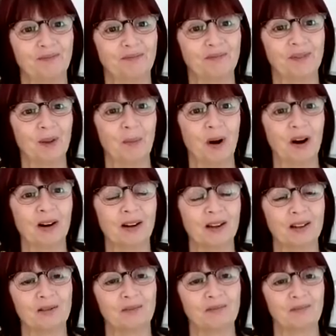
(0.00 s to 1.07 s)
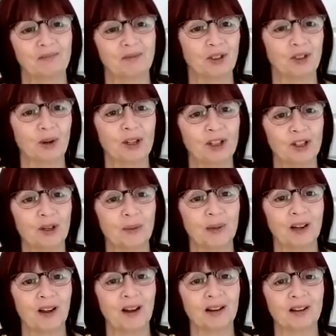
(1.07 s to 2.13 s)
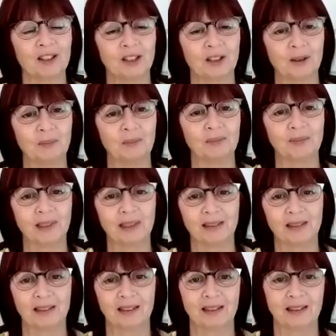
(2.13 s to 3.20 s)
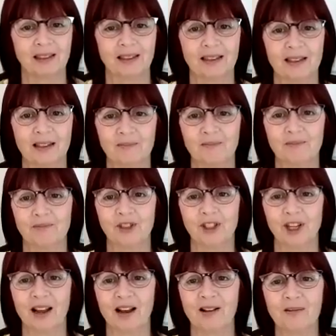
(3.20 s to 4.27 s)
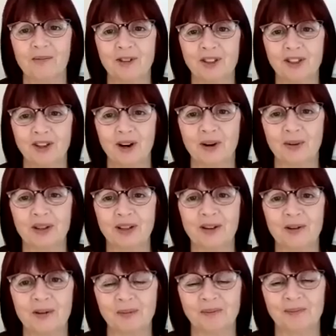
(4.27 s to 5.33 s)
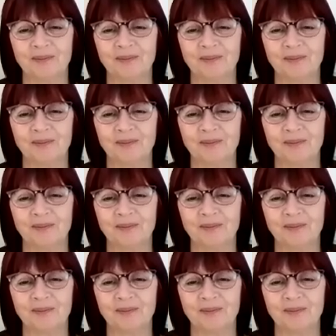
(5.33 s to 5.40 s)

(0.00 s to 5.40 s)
the market, short term and long term? Jenelle, we'll start with you.